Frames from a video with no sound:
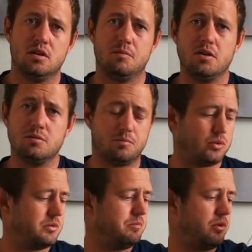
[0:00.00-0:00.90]
The most
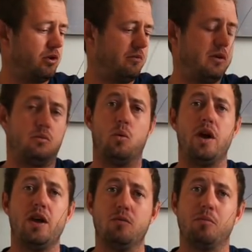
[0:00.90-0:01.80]
important part about
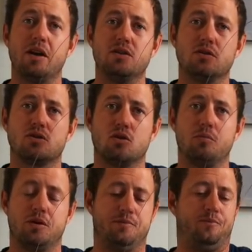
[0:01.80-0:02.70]
where you place your
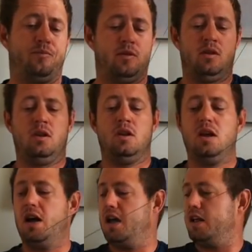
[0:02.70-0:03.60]
stopper
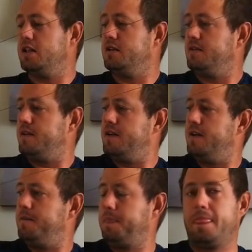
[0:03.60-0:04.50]
uh,
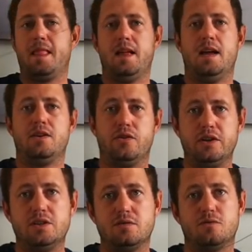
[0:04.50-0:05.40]
And the
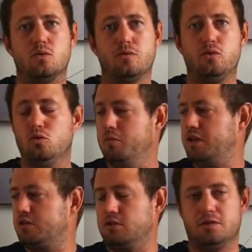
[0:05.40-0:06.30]
reason for full
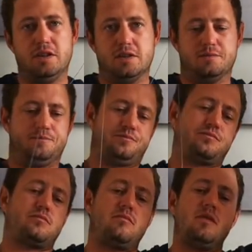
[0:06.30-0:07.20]
metal is
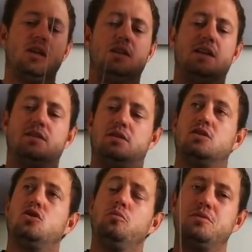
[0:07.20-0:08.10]
that the
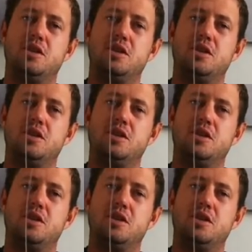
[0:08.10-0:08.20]
top